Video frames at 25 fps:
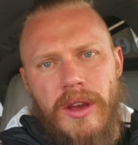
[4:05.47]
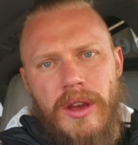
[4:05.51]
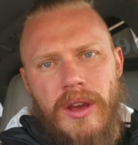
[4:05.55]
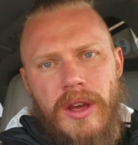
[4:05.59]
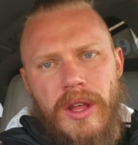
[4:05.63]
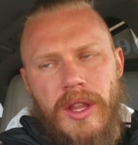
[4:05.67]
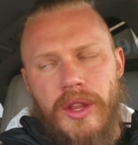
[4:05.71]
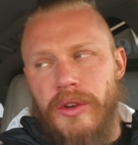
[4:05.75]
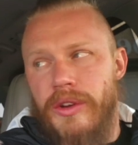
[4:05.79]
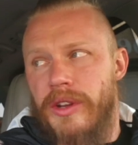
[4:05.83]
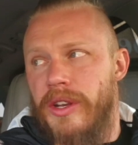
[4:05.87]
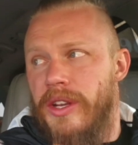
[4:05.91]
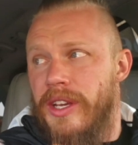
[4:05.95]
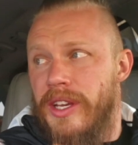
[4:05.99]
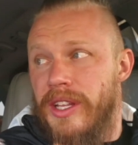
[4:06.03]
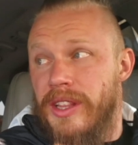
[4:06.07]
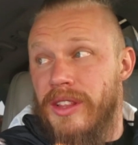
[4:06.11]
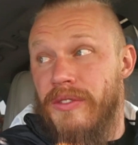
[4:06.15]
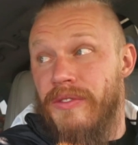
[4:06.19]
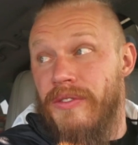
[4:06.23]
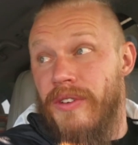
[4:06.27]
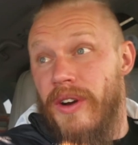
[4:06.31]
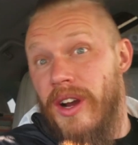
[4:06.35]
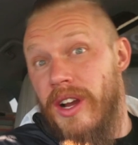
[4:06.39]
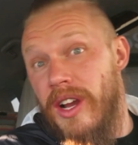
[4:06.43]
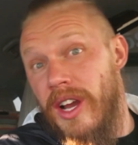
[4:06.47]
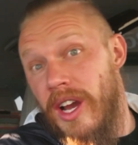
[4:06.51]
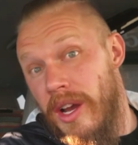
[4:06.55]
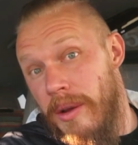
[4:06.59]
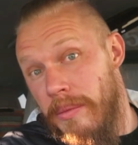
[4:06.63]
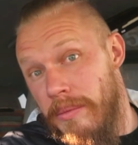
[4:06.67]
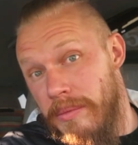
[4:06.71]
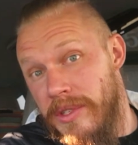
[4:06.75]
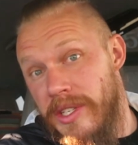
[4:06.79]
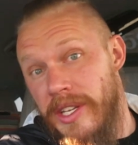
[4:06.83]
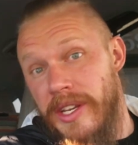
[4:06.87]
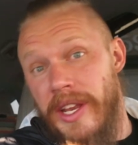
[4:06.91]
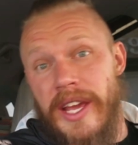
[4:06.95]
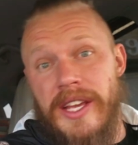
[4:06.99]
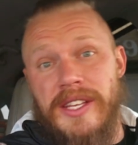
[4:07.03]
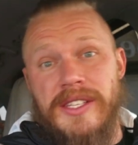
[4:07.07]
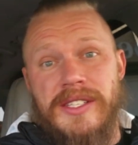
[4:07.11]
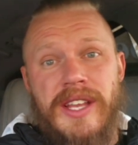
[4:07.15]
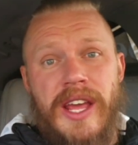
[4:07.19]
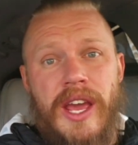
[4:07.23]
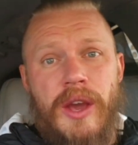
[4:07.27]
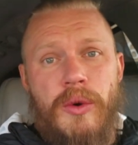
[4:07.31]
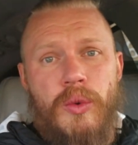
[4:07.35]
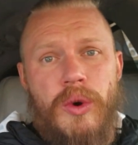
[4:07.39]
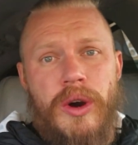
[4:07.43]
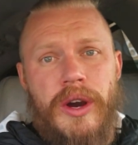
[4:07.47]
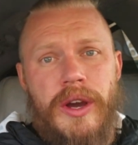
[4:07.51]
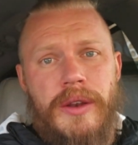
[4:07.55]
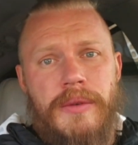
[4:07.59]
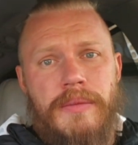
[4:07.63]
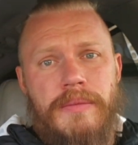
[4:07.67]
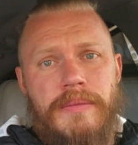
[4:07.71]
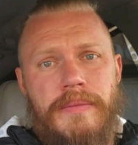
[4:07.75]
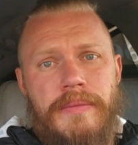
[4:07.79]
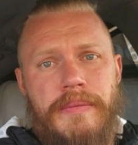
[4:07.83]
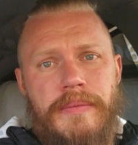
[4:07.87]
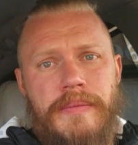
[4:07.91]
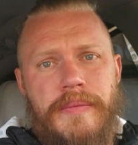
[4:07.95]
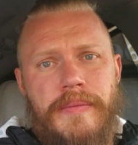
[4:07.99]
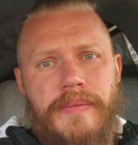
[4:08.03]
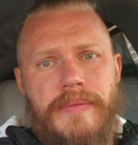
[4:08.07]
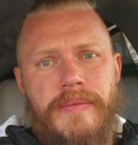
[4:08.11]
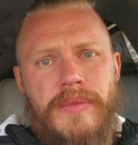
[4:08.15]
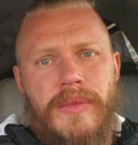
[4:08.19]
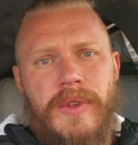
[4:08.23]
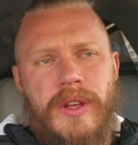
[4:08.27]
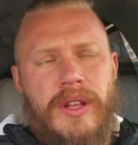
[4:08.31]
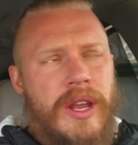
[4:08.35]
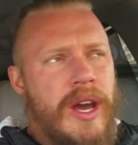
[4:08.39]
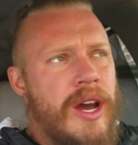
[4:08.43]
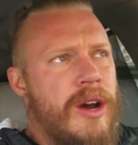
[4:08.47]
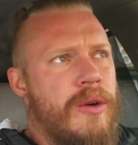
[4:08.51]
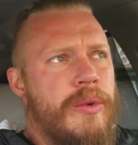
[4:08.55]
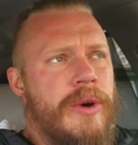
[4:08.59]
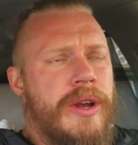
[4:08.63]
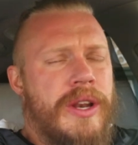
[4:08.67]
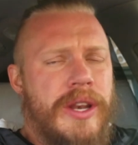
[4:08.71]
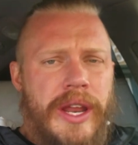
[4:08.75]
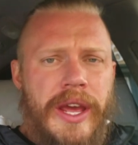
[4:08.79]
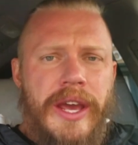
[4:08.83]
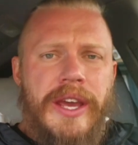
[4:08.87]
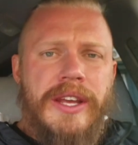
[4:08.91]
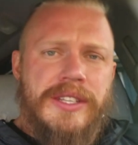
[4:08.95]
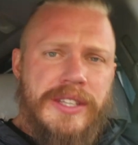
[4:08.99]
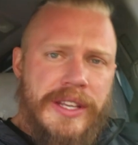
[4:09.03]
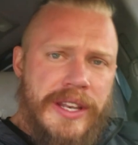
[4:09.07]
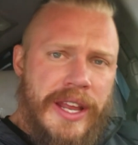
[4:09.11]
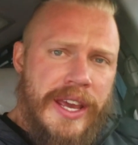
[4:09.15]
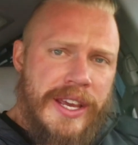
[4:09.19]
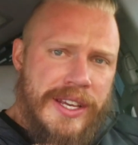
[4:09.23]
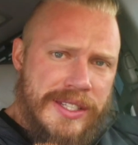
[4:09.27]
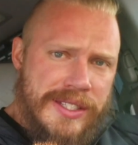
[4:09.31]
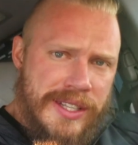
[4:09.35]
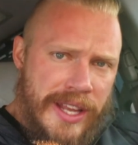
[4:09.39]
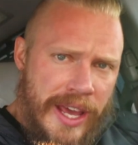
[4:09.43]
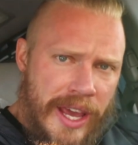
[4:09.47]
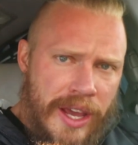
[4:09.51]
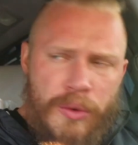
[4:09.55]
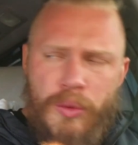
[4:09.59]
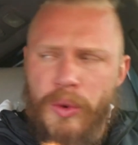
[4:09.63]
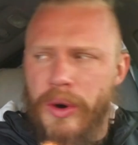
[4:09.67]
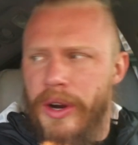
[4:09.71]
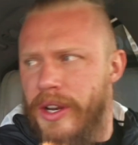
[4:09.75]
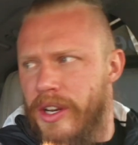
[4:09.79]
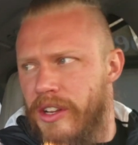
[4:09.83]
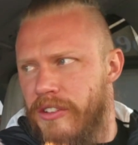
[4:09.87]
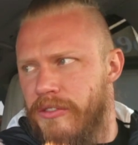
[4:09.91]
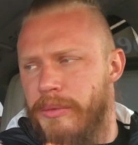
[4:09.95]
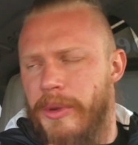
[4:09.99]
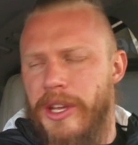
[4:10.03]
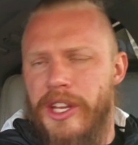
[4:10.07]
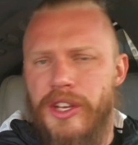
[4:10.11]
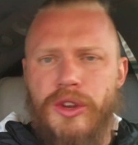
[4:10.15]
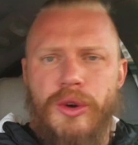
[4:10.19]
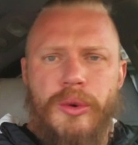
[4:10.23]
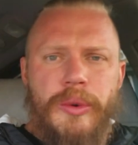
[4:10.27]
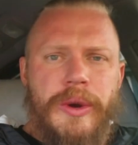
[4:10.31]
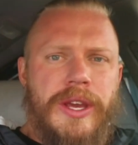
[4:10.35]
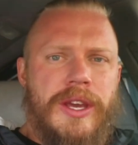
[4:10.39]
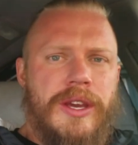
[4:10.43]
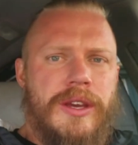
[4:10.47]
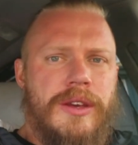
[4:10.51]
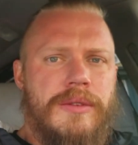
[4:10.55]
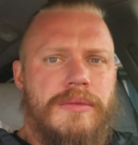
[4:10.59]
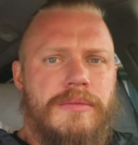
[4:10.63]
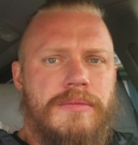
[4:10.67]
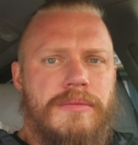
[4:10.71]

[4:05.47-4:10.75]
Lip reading: They're going to get the fuck up. Today's day one. Not one day. Today is day one of me doing it.